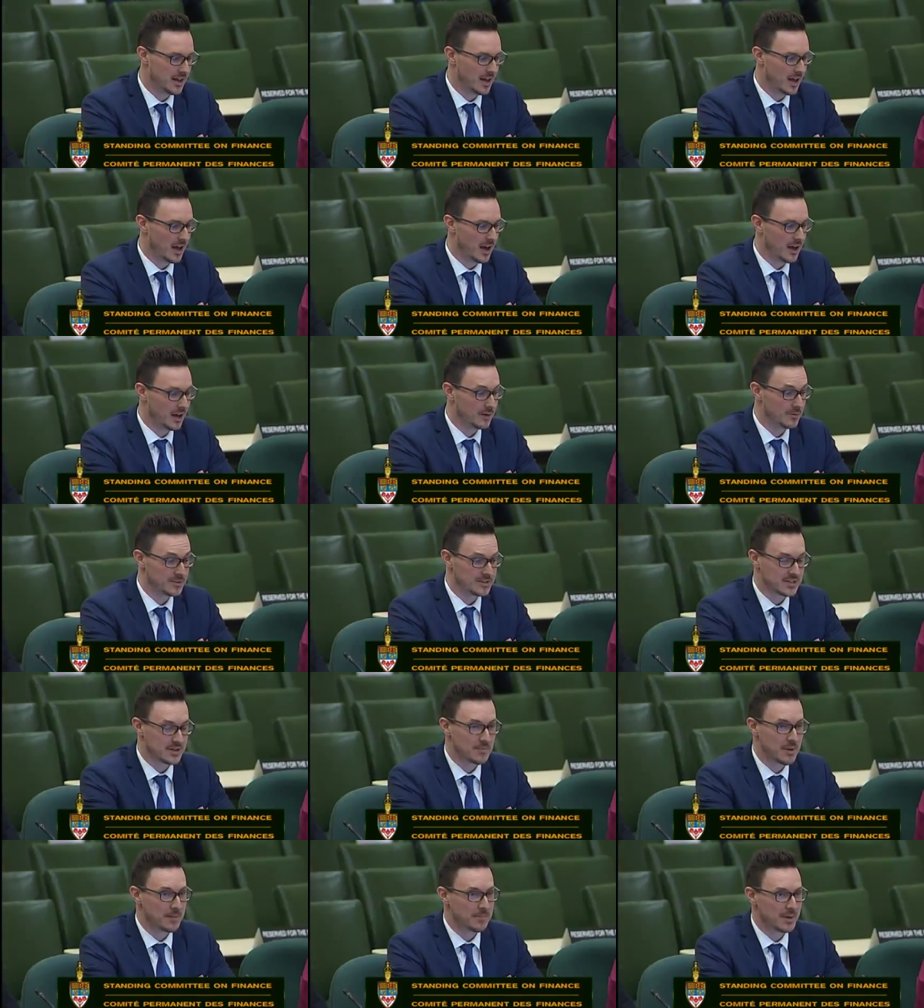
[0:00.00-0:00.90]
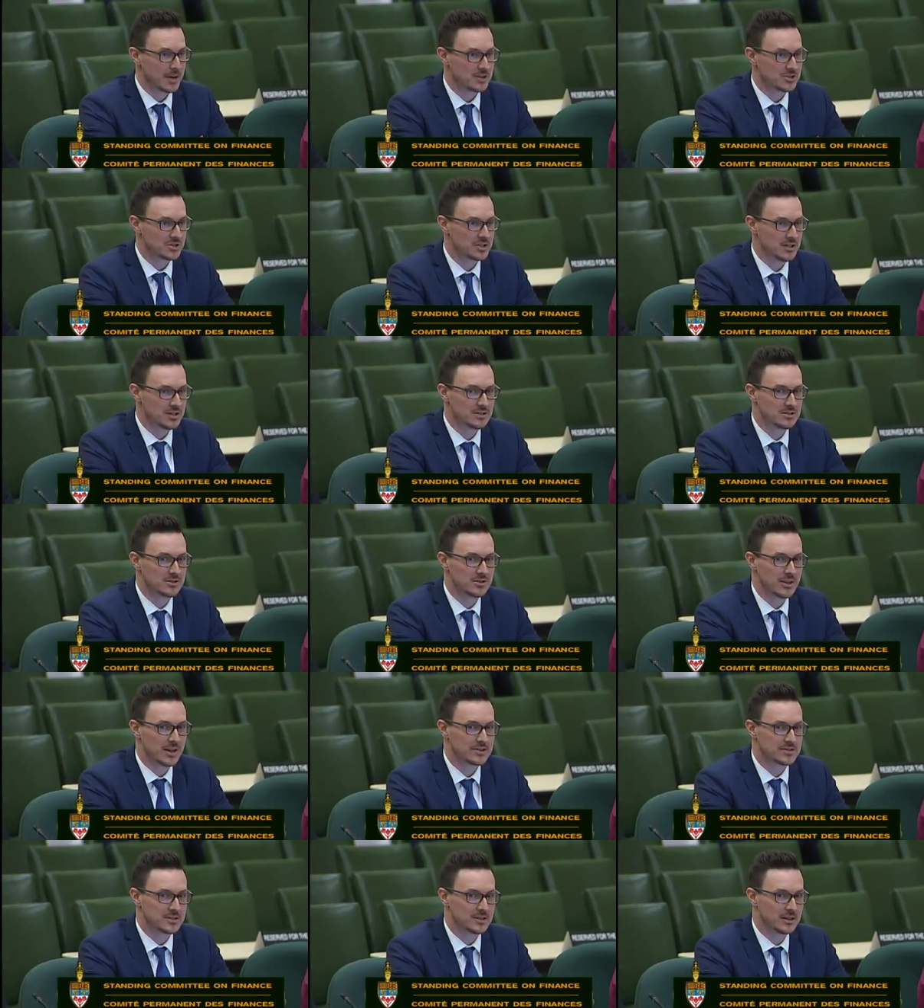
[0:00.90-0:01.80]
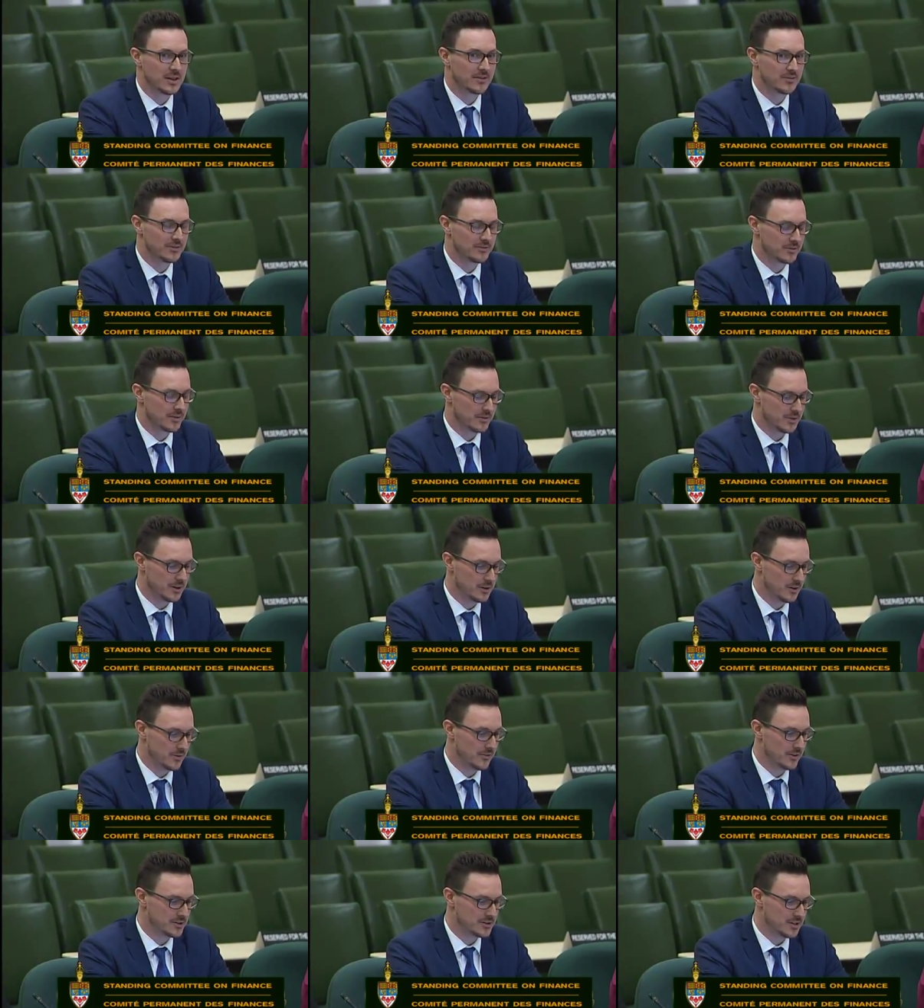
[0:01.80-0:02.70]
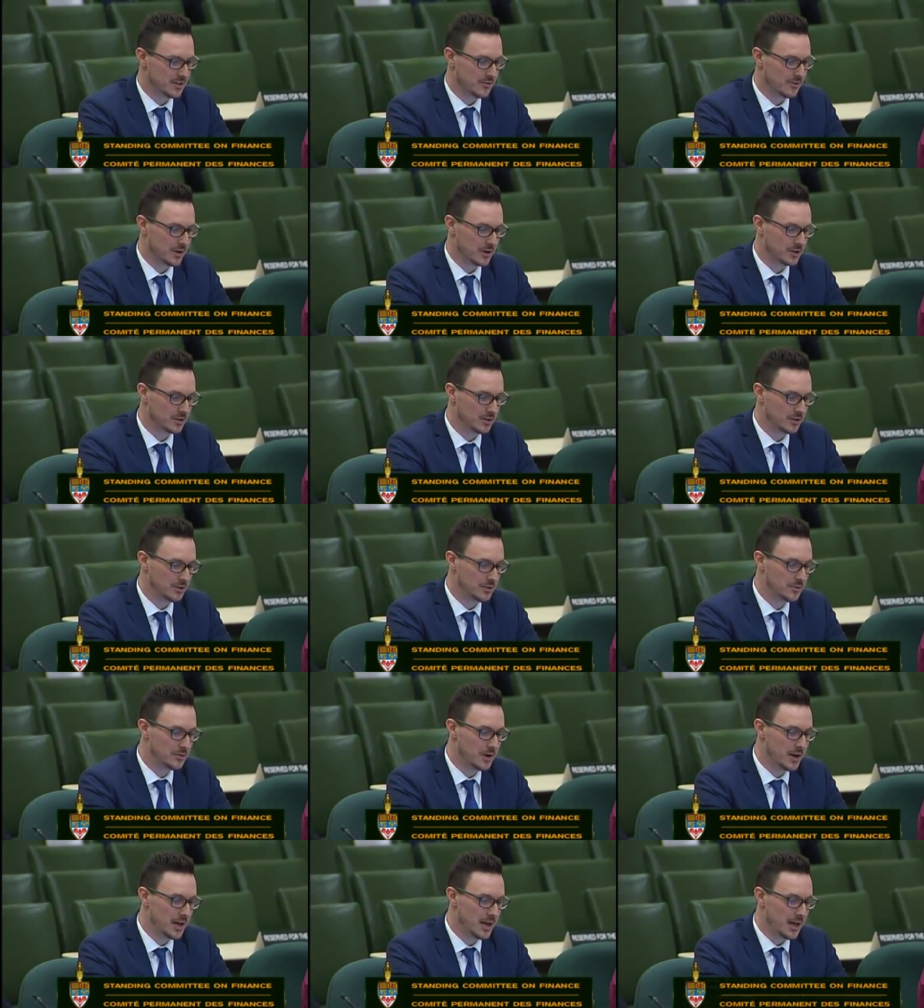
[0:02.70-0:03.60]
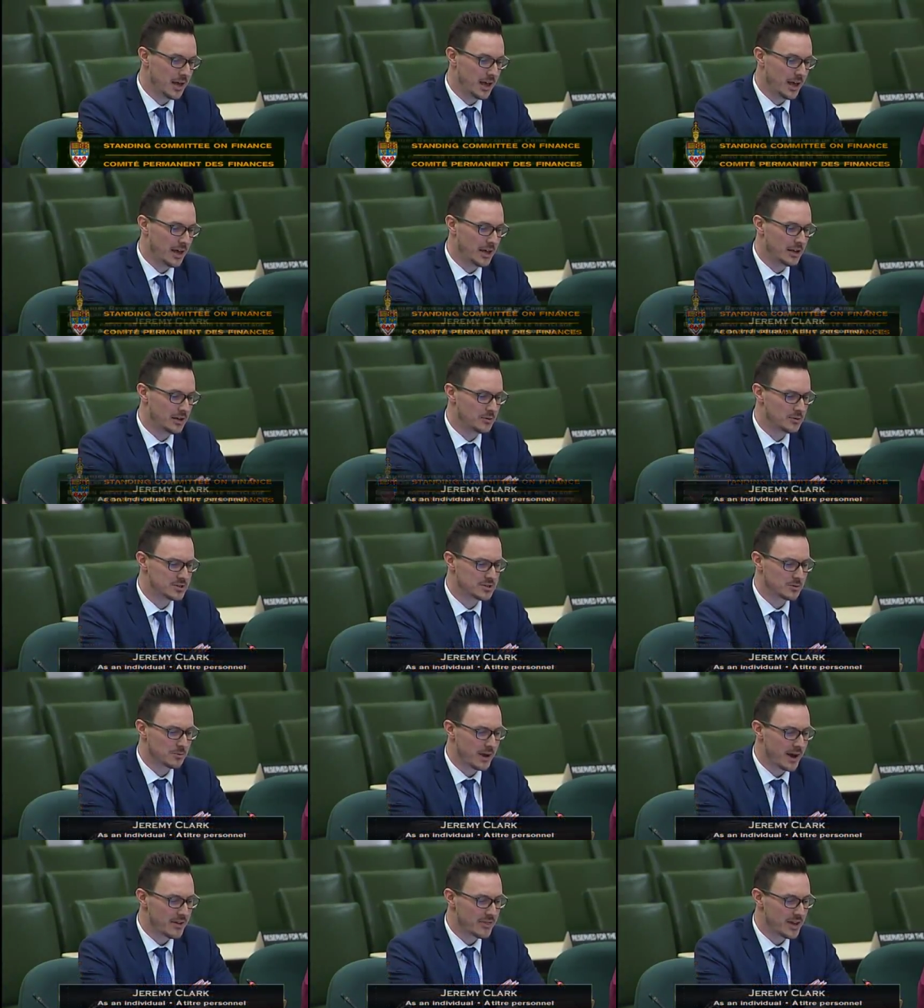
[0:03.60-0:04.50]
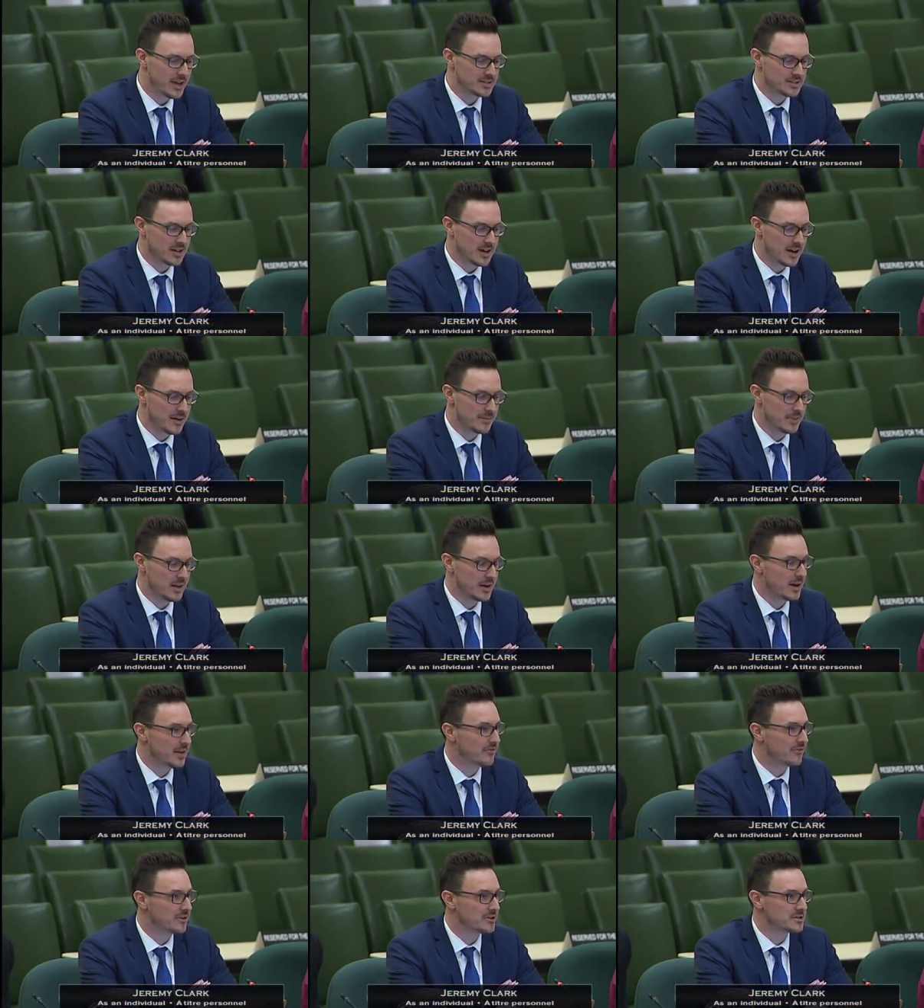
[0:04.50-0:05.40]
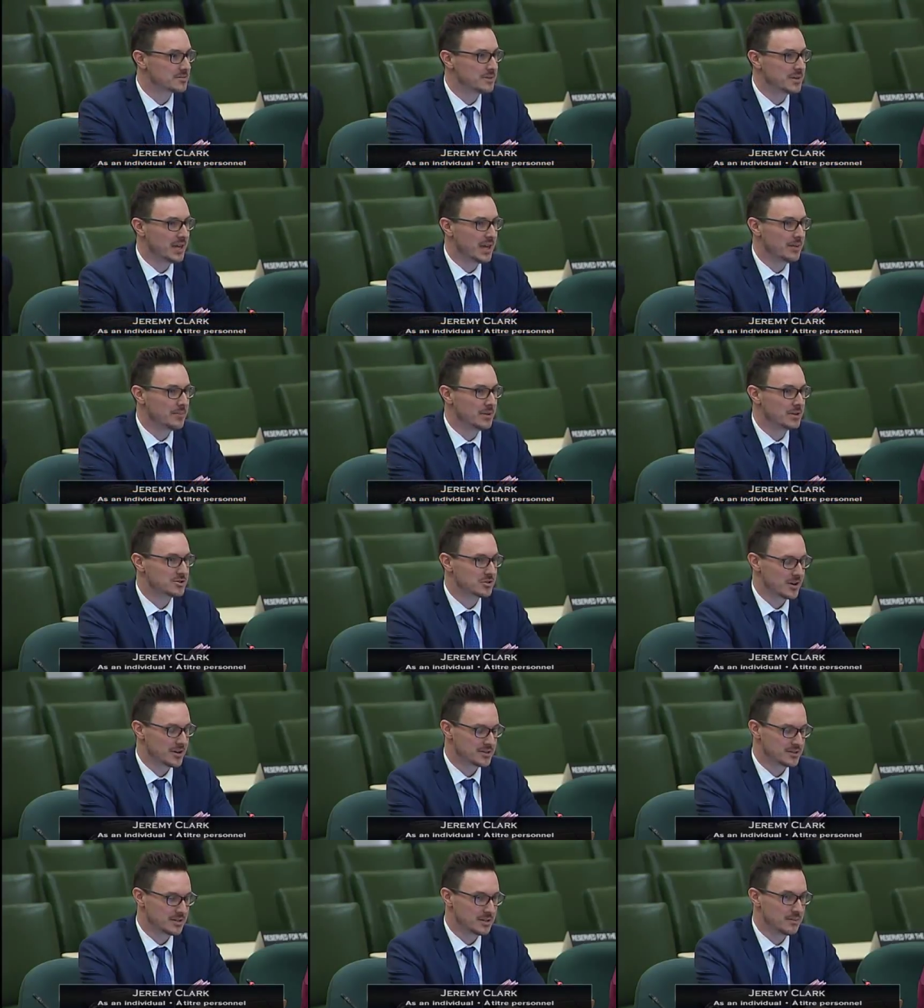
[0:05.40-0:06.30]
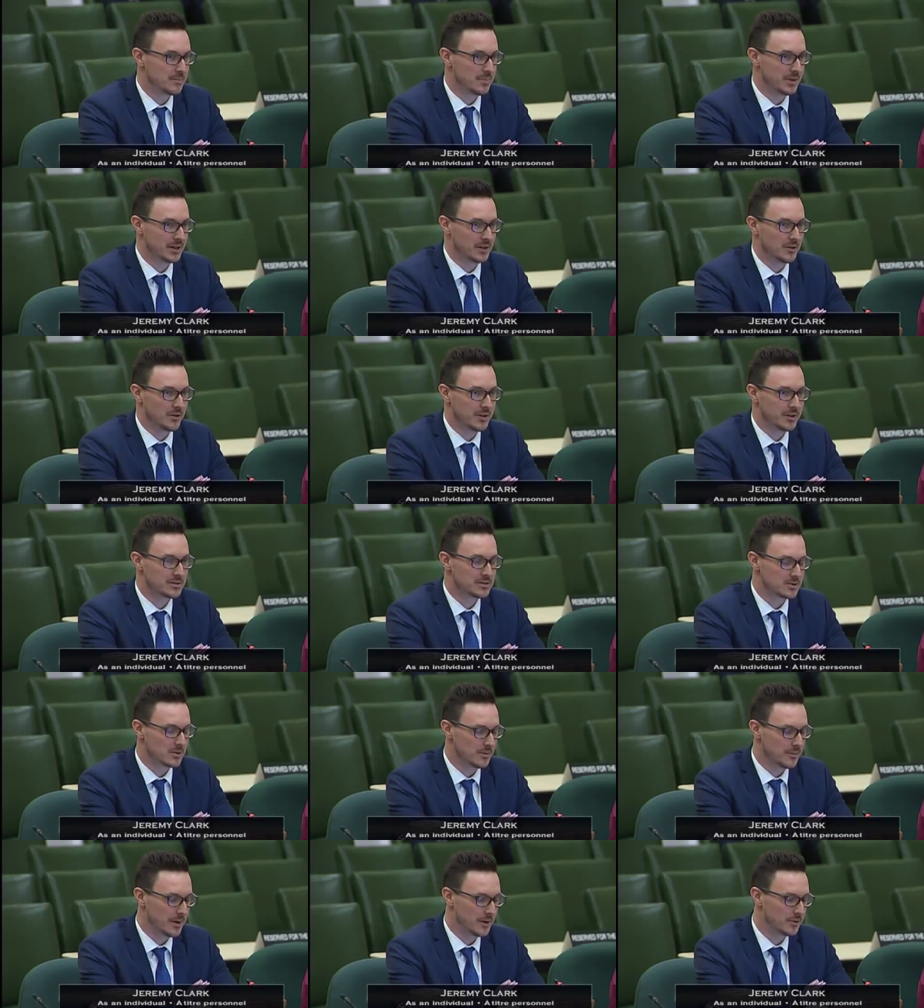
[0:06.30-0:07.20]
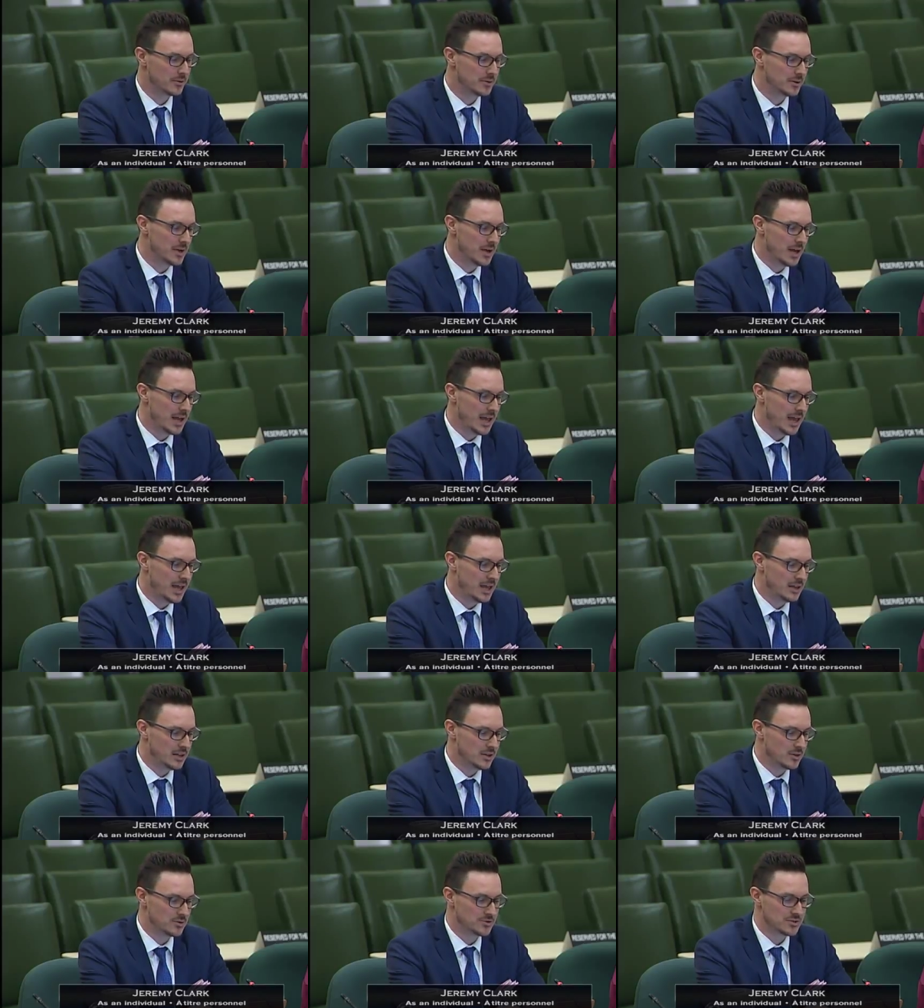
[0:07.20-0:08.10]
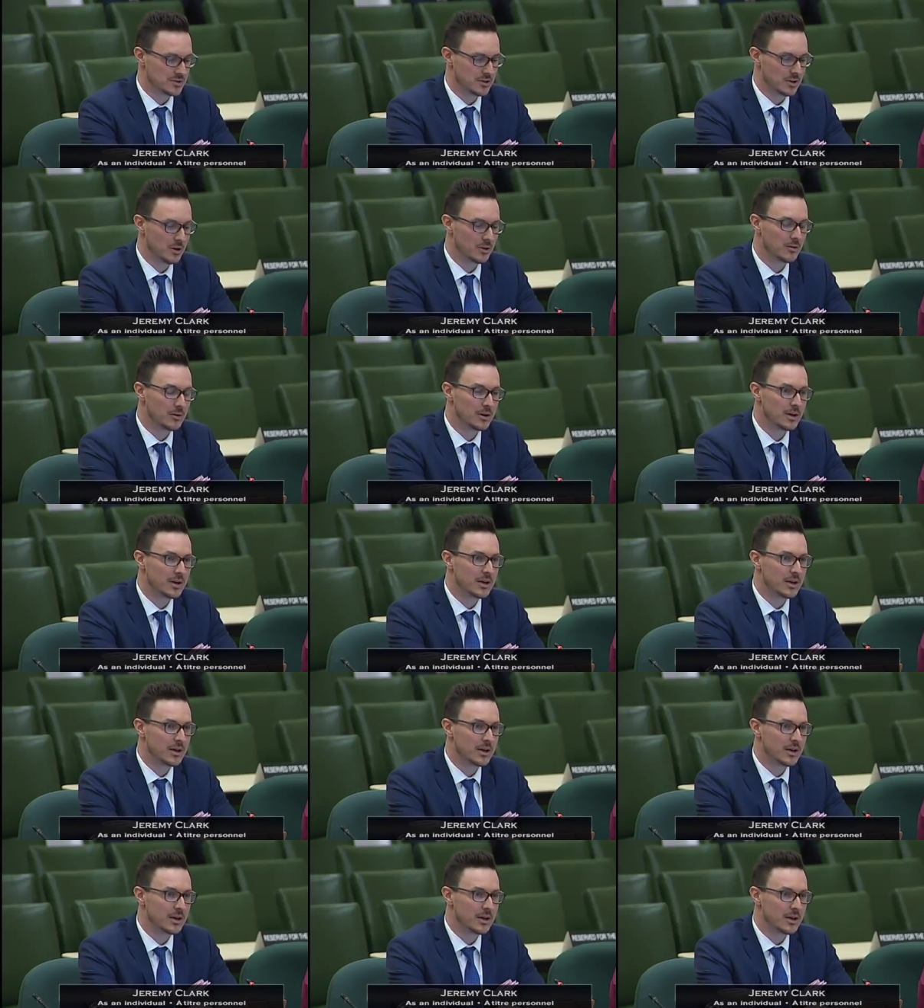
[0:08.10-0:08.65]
Uh, I received my PhD in 2011 from the University of Waterloo, and it was around that time that I first became interested in Bitcoin, so about eight years ago.